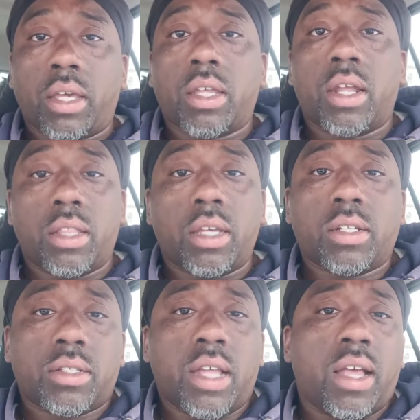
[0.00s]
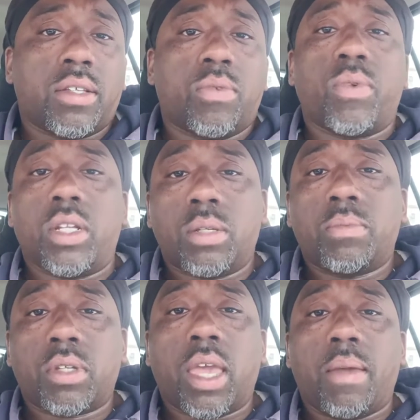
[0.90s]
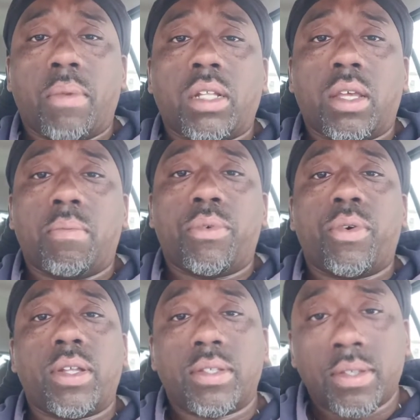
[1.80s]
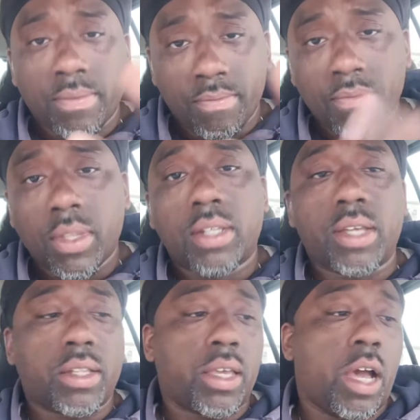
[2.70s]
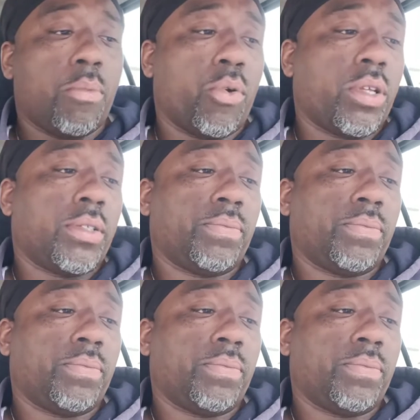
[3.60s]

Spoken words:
And I think Dallas will win this game by 10 points. Take the Cowboys.